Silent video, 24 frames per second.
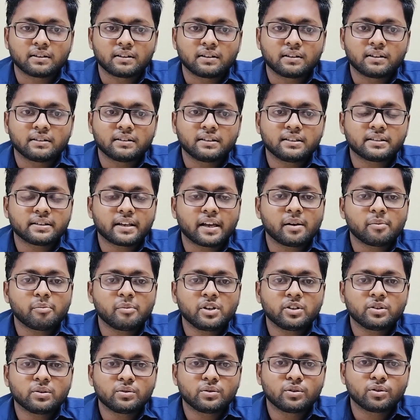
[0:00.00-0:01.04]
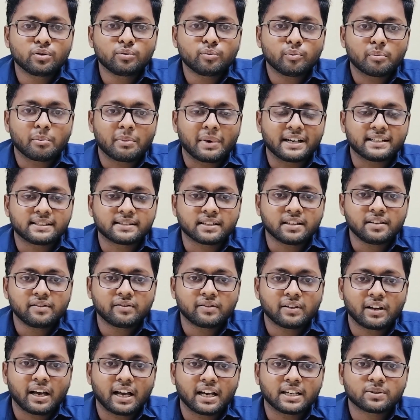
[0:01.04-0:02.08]
This helped me to groom
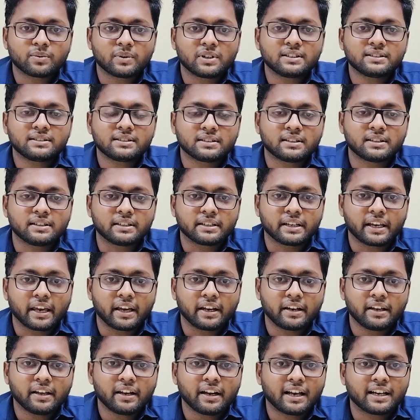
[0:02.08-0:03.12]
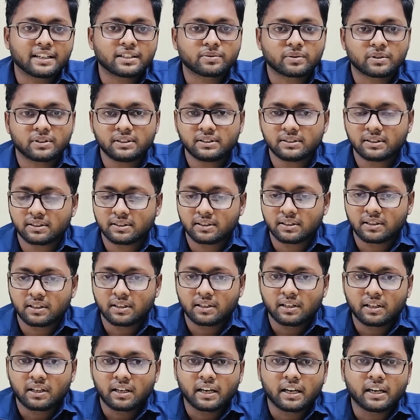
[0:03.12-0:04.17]
myself as well as in career as well as
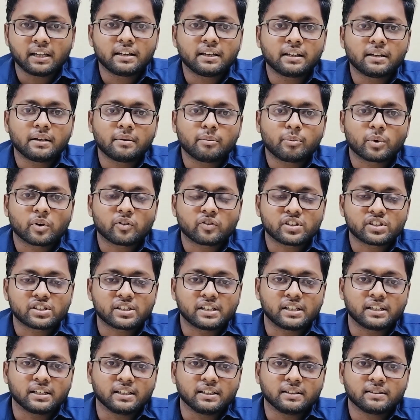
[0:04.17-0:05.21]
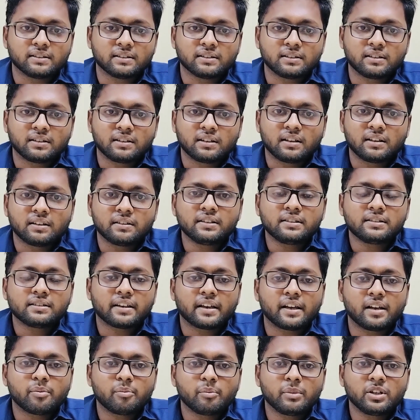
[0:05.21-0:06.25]
in the professionally. This
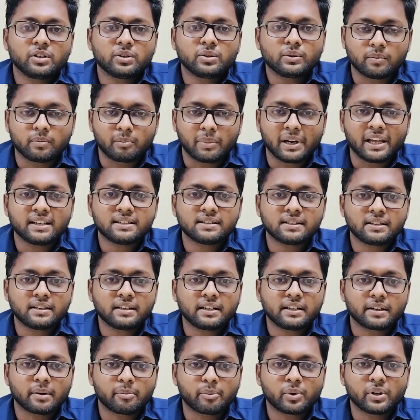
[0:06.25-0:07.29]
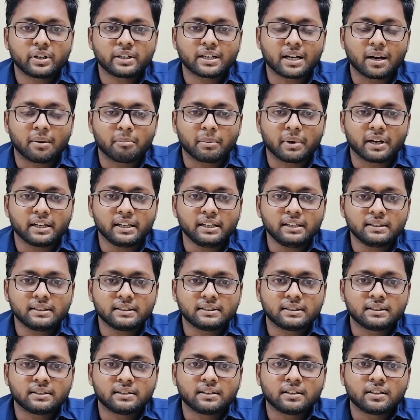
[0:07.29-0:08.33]
helped me to place in a reputed company
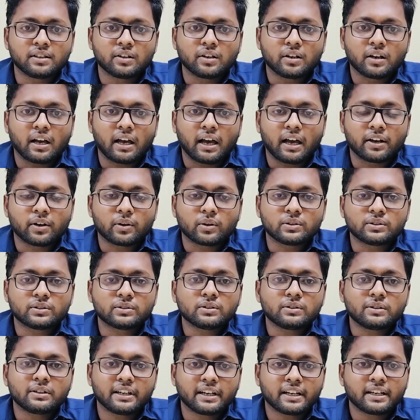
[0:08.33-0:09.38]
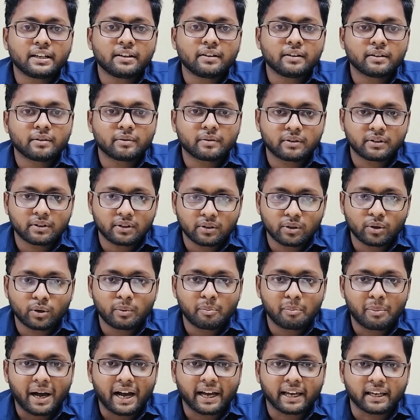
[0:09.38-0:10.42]
and also get a good
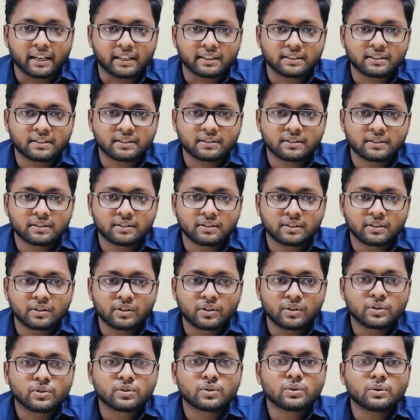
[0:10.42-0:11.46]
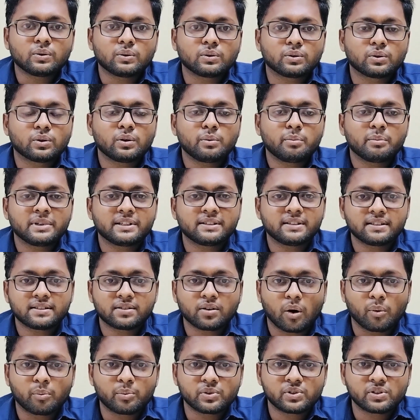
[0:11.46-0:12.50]
package. So don't miss this
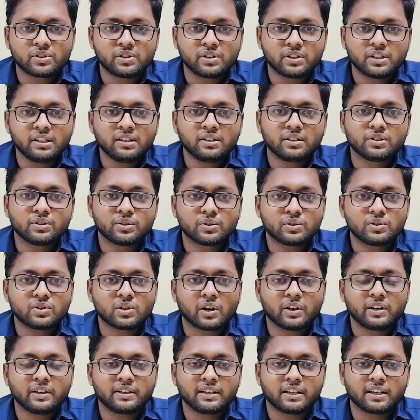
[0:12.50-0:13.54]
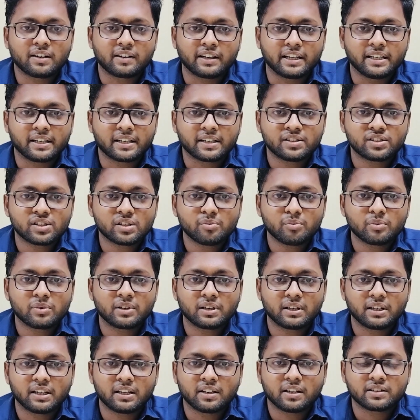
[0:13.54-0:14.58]
opportunity to join in our internship
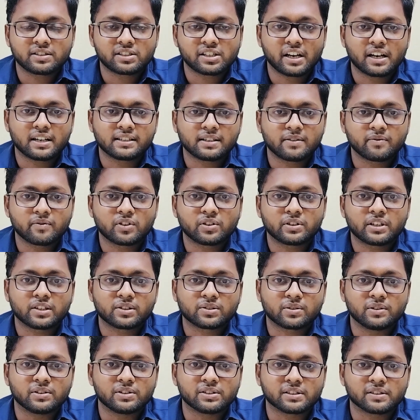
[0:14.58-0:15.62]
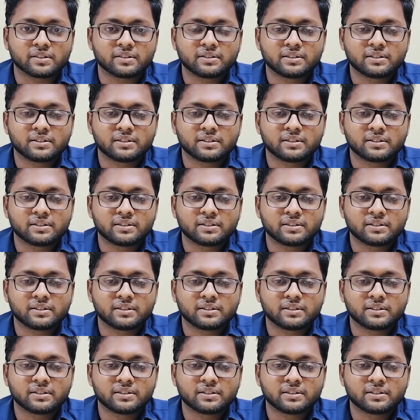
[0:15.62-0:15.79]
in our Shiash Infotech Solution.